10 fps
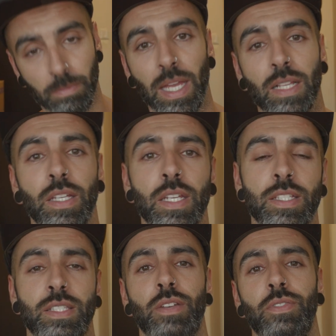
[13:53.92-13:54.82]
backlighting
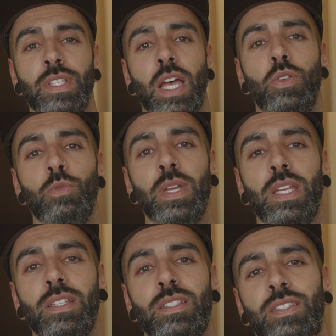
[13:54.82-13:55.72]
stuff is how you
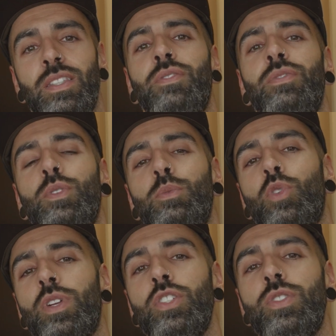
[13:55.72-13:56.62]
make stuff look
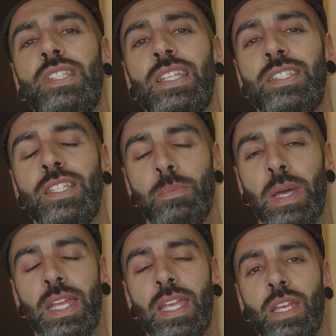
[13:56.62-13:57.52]
more interesting and
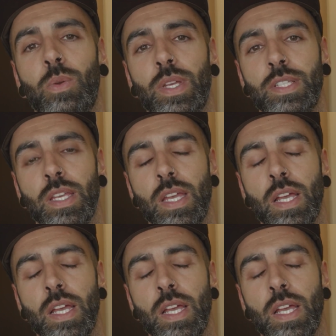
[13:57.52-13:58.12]
cinematic anyways.